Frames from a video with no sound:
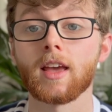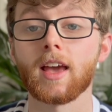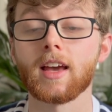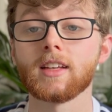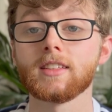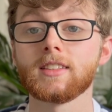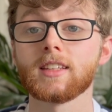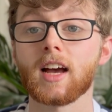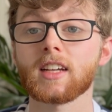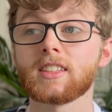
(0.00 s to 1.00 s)
It
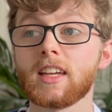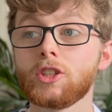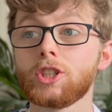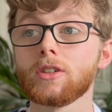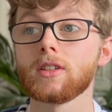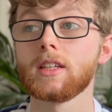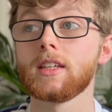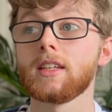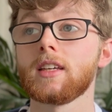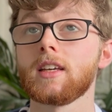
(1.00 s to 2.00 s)
is
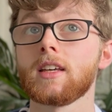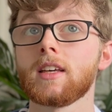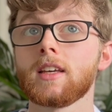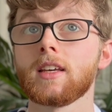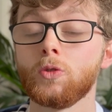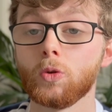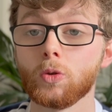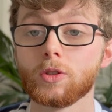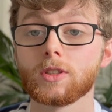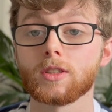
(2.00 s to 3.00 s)
essentially
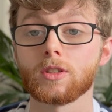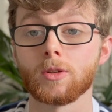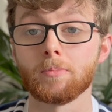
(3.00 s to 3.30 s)
used to